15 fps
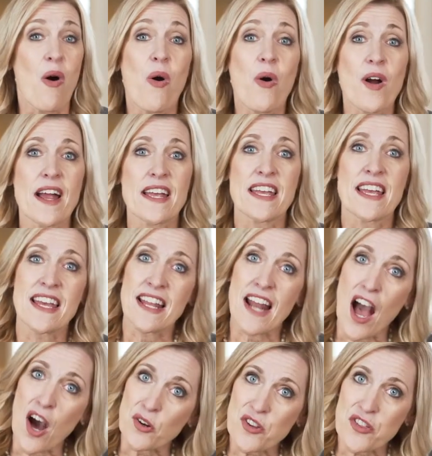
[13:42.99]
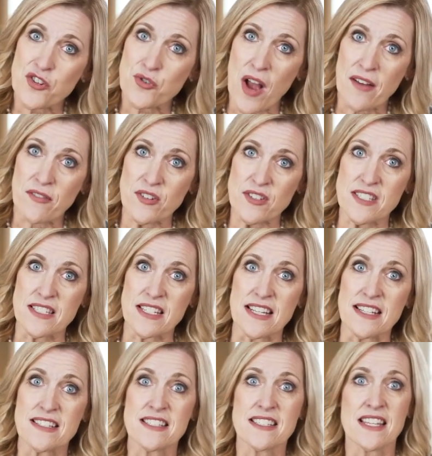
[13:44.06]
Or I can get out of the driver's
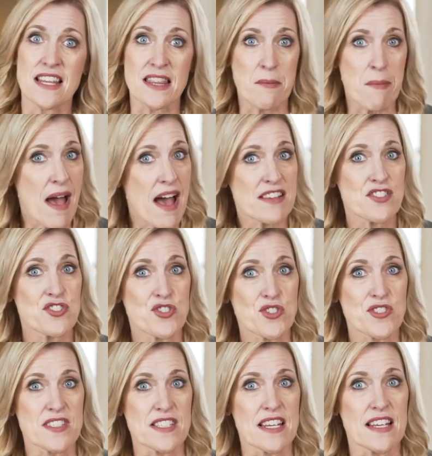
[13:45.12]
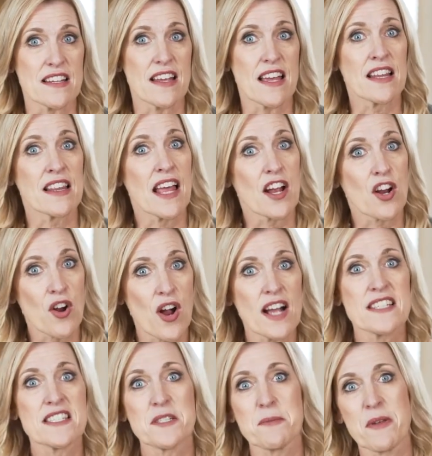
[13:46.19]
seat, sit in the passenger seat, and let
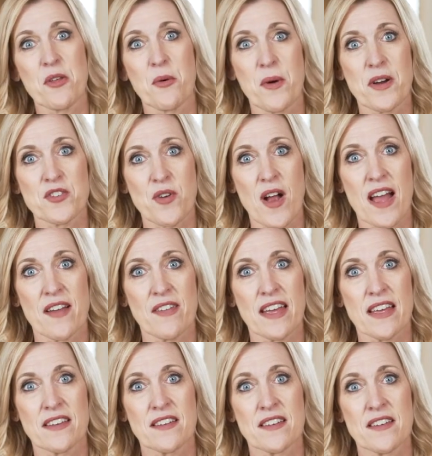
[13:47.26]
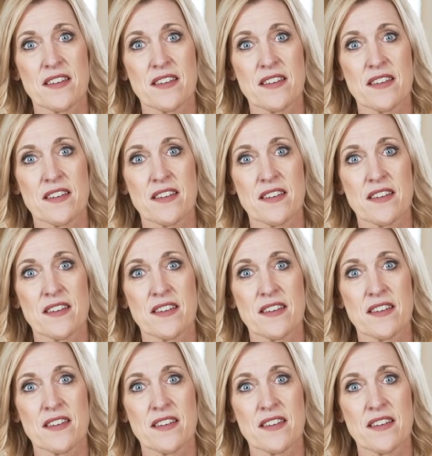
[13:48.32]
Christ be the one driving.